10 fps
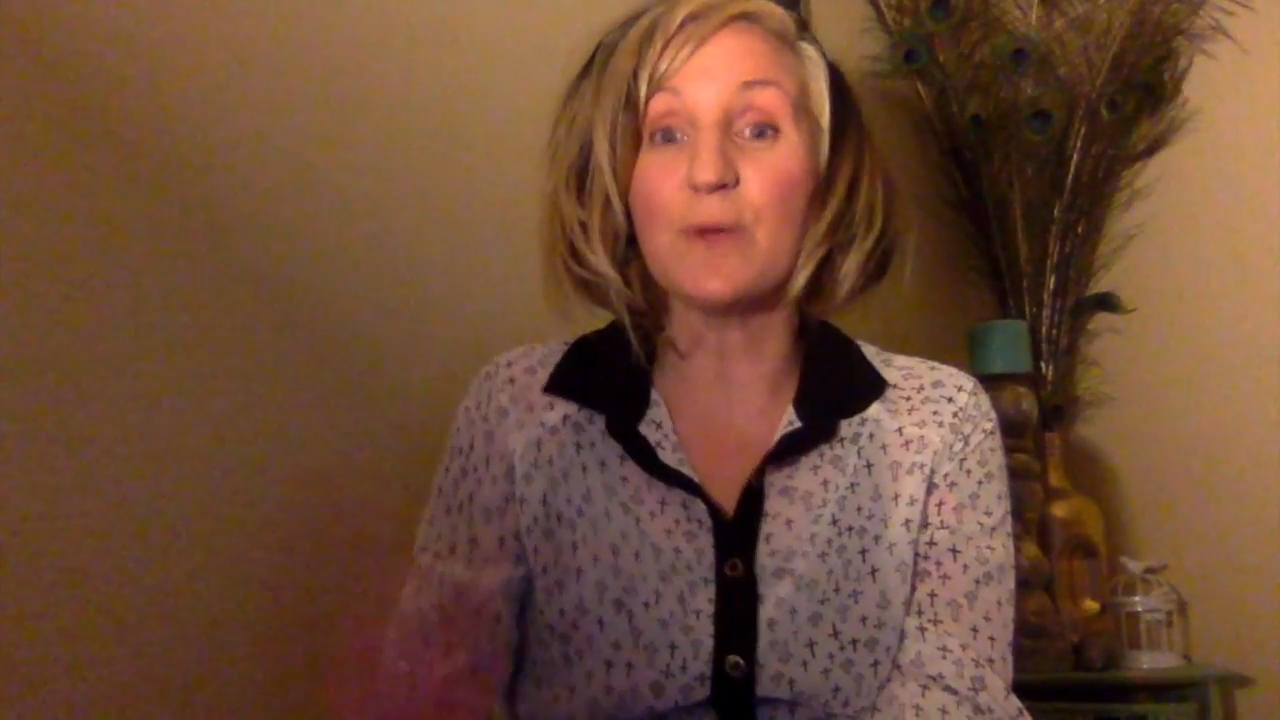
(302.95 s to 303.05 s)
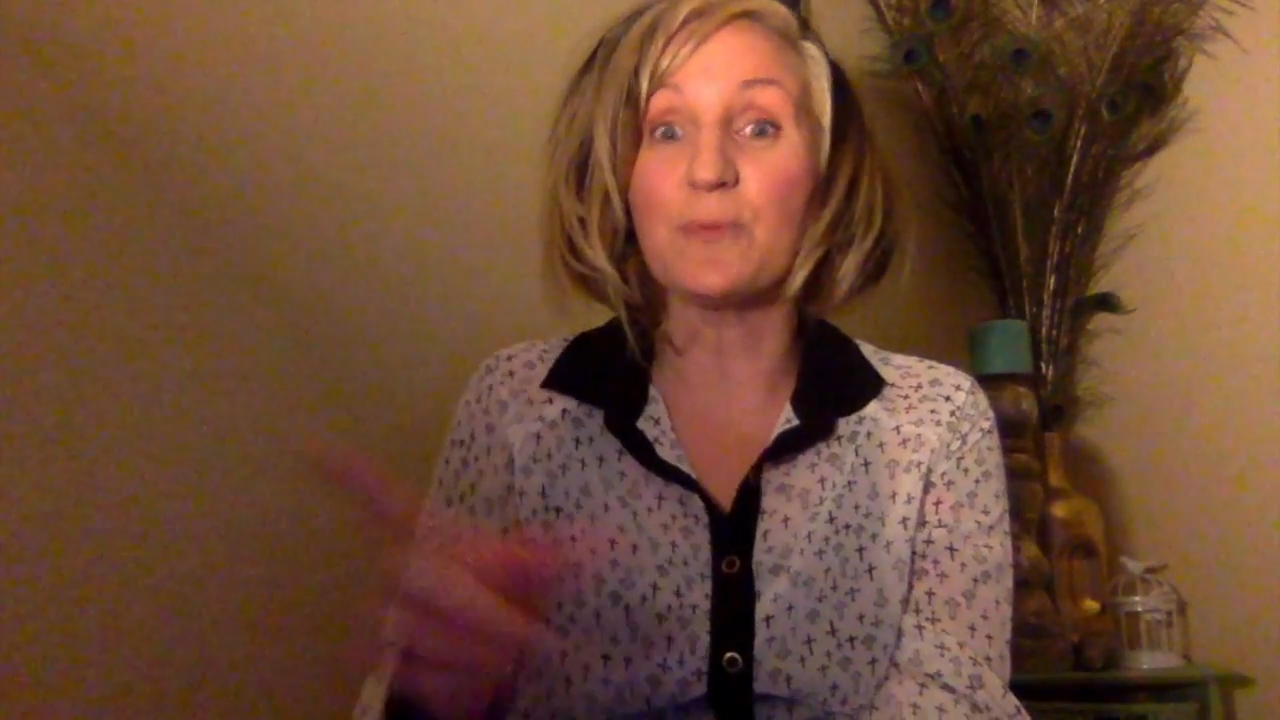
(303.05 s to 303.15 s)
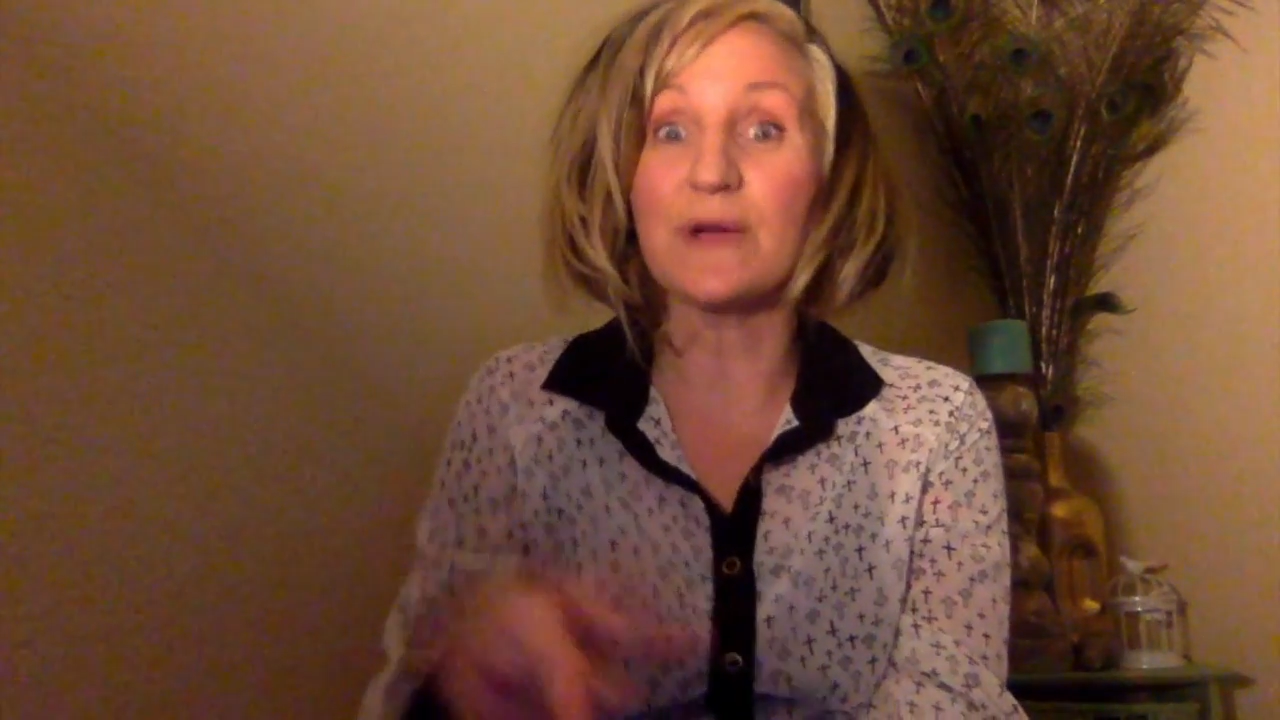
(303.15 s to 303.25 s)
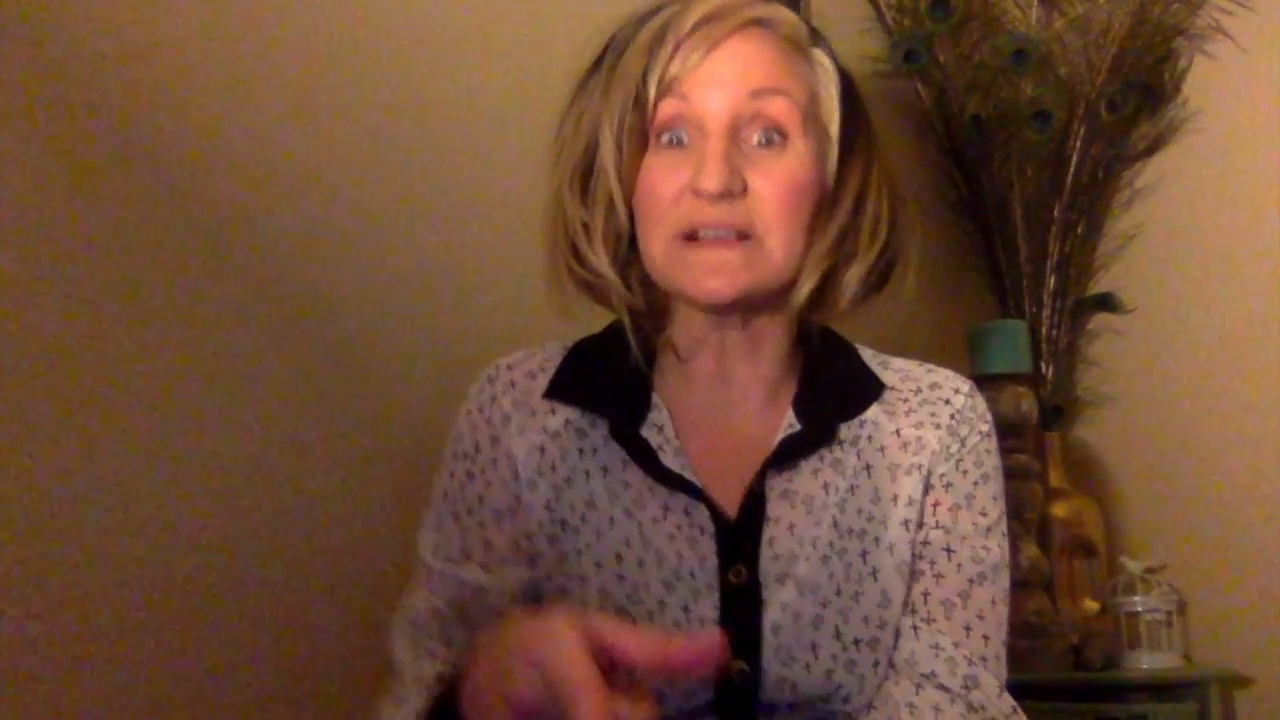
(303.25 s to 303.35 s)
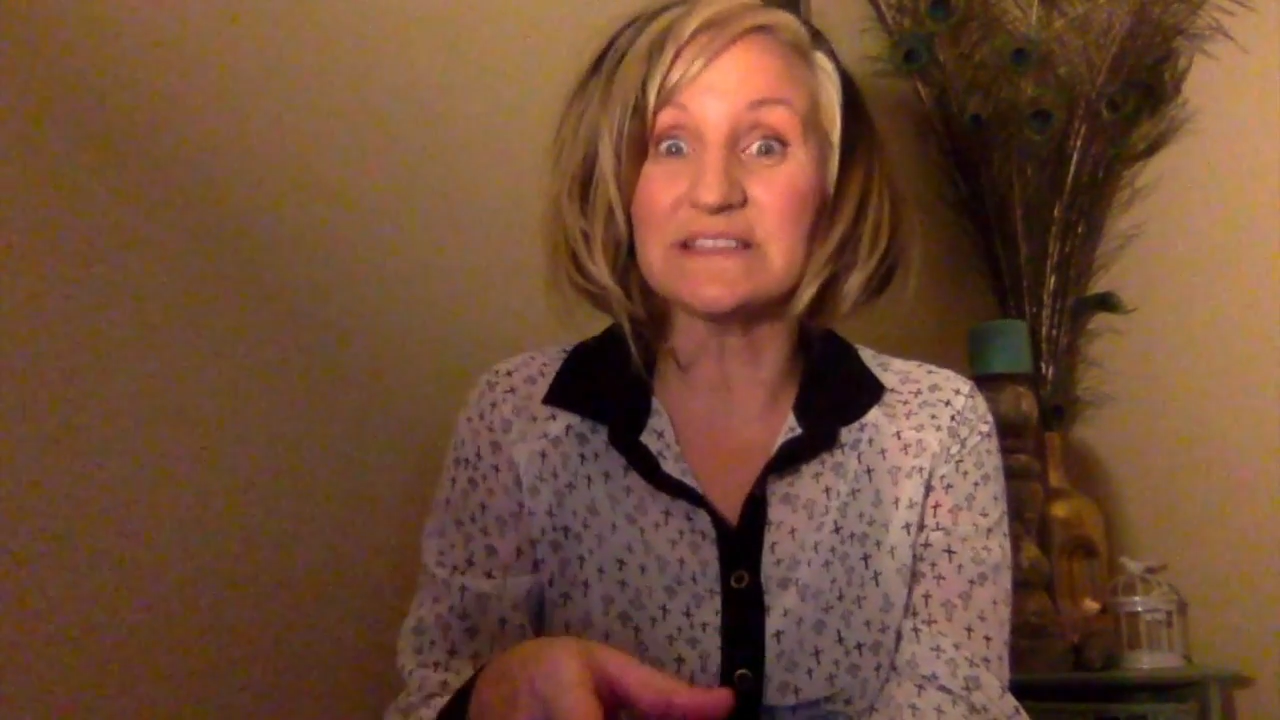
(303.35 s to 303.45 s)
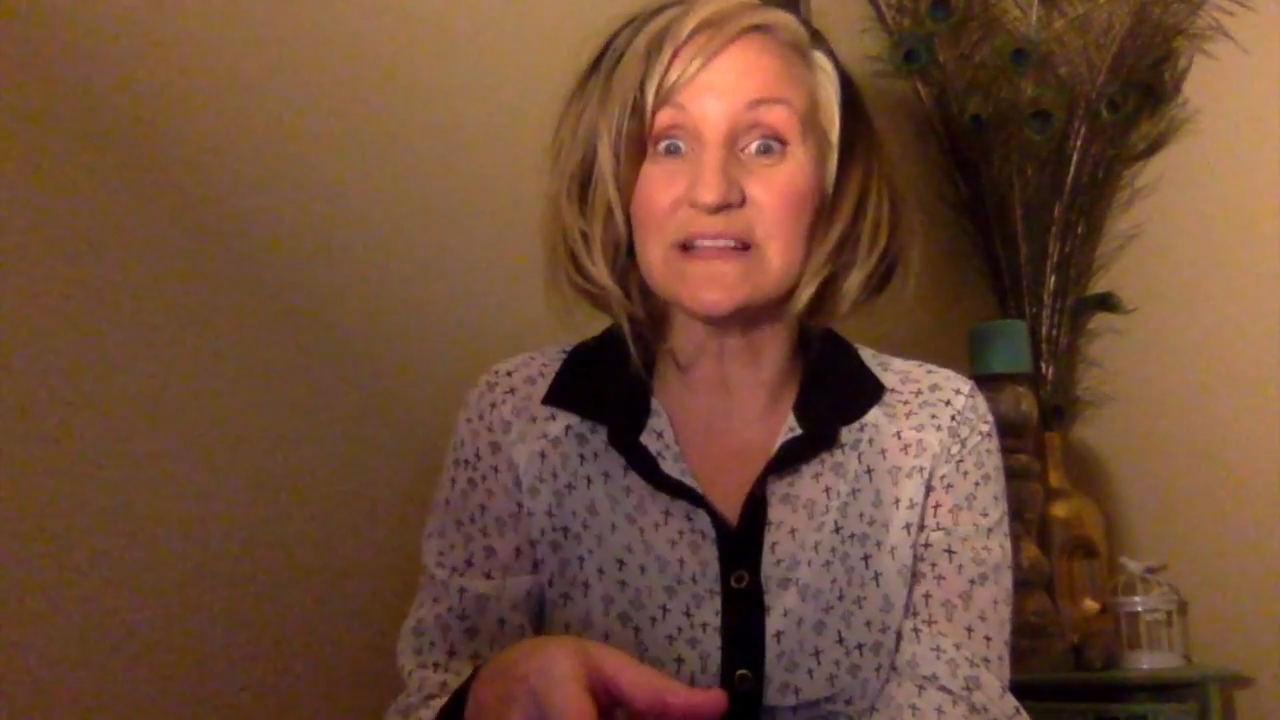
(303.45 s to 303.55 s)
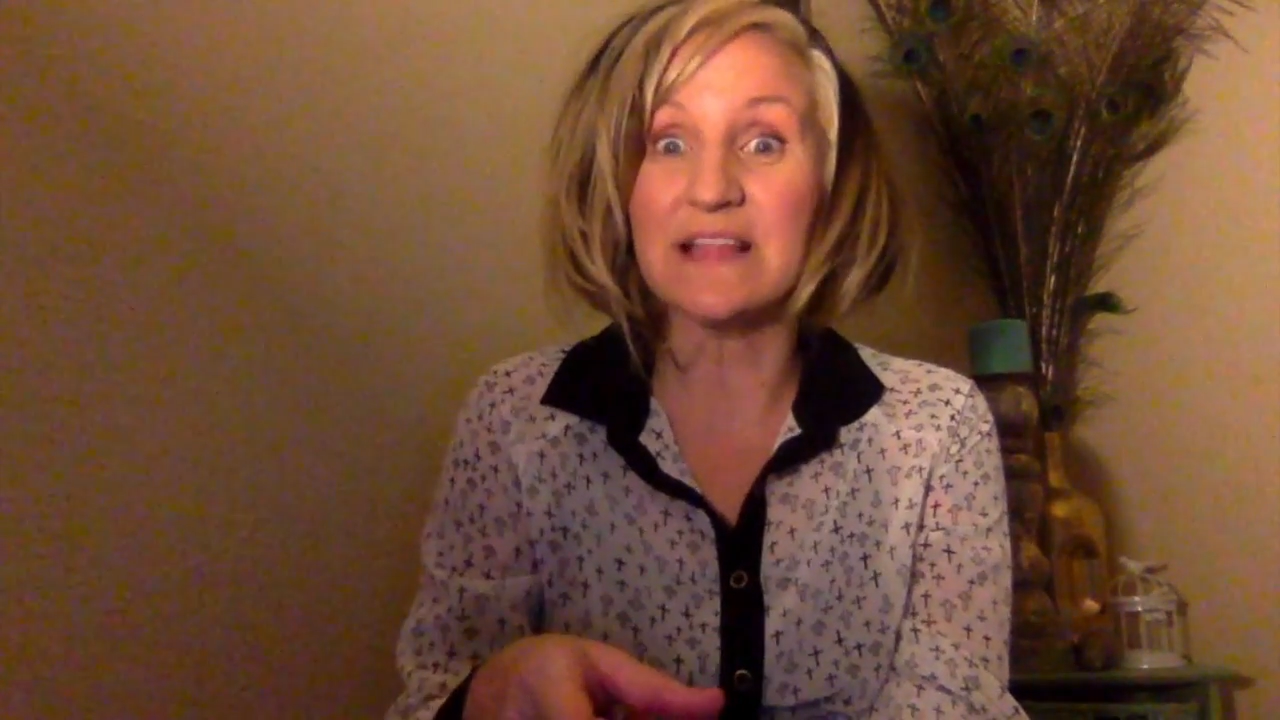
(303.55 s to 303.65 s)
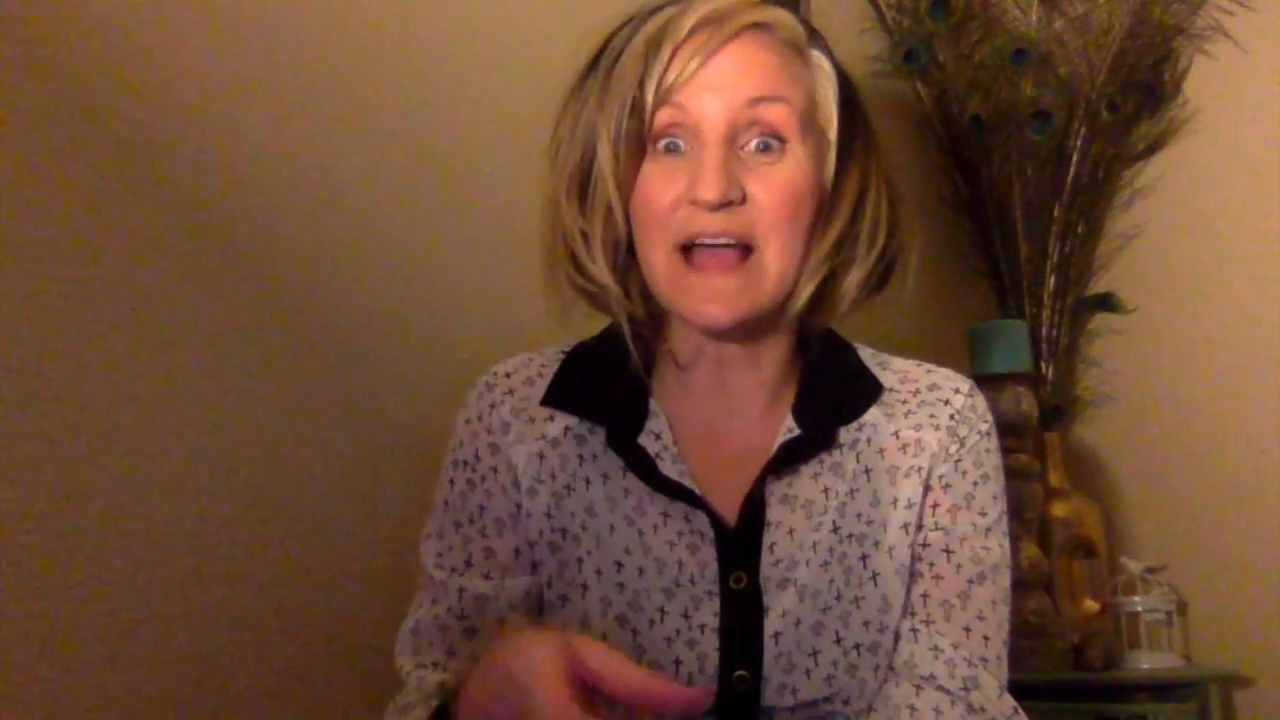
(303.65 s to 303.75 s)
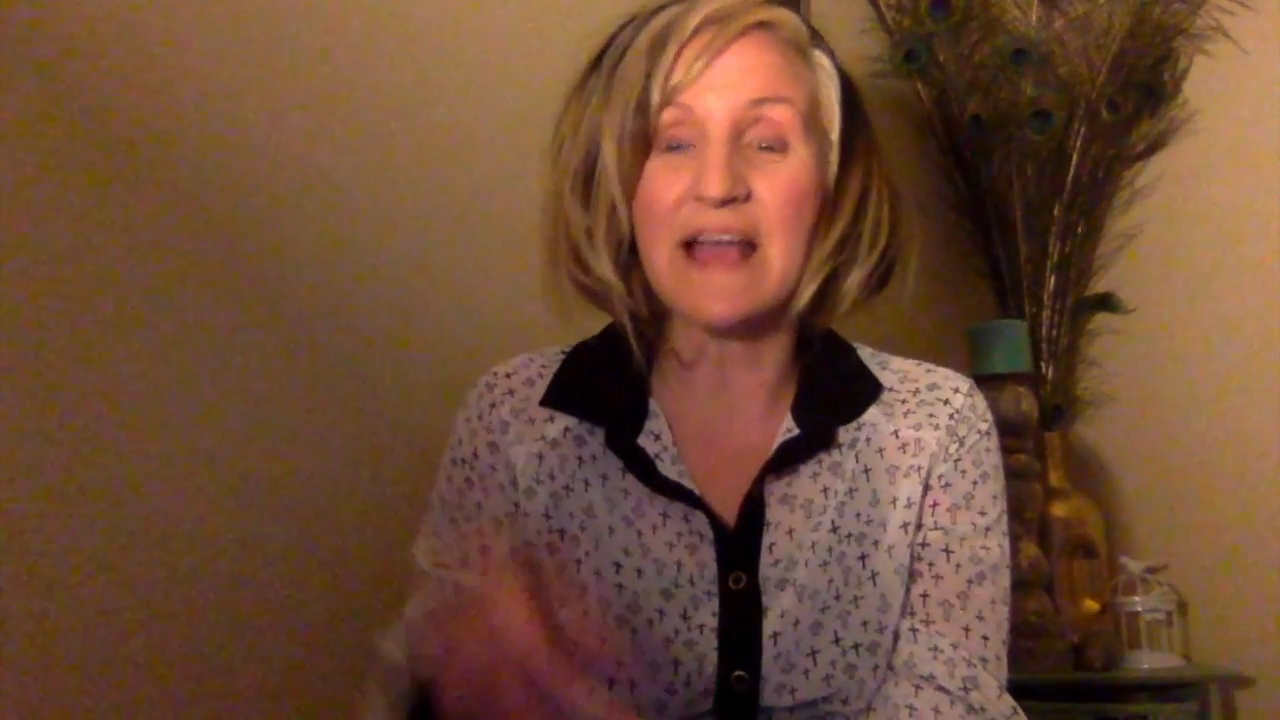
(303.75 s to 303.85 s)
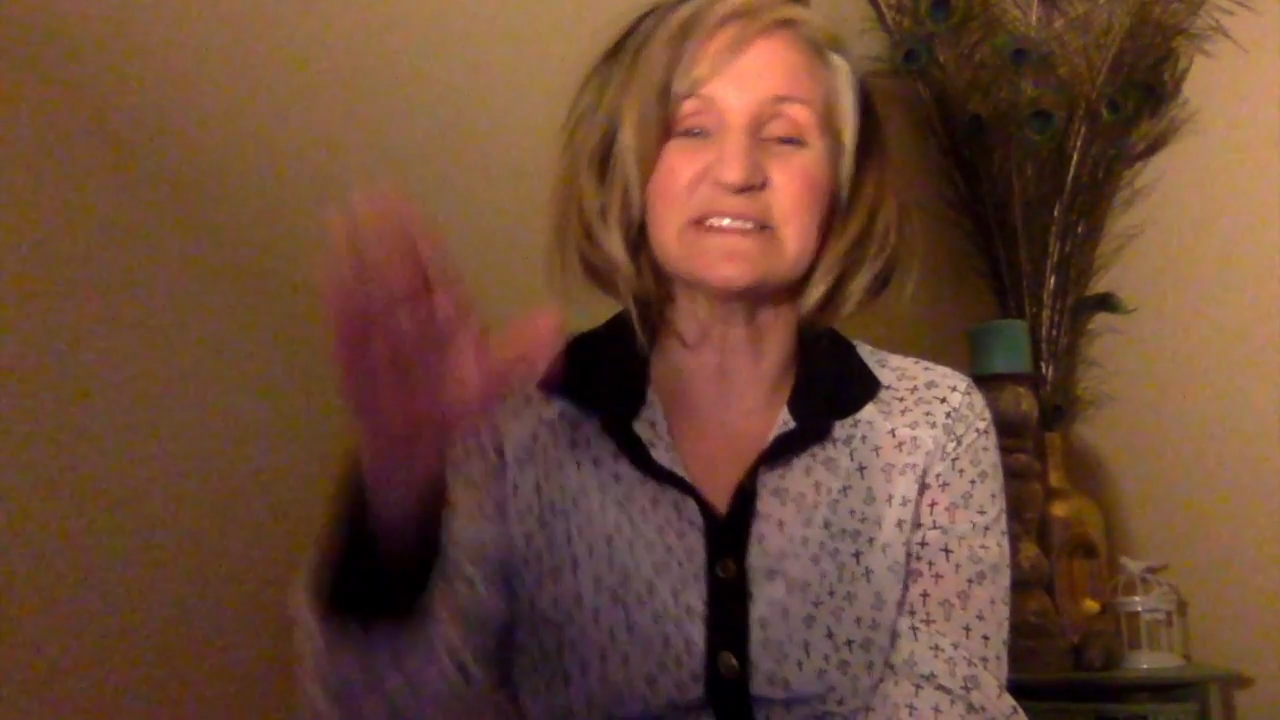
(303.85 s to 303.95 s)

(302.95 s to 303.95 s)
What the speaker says: press the like,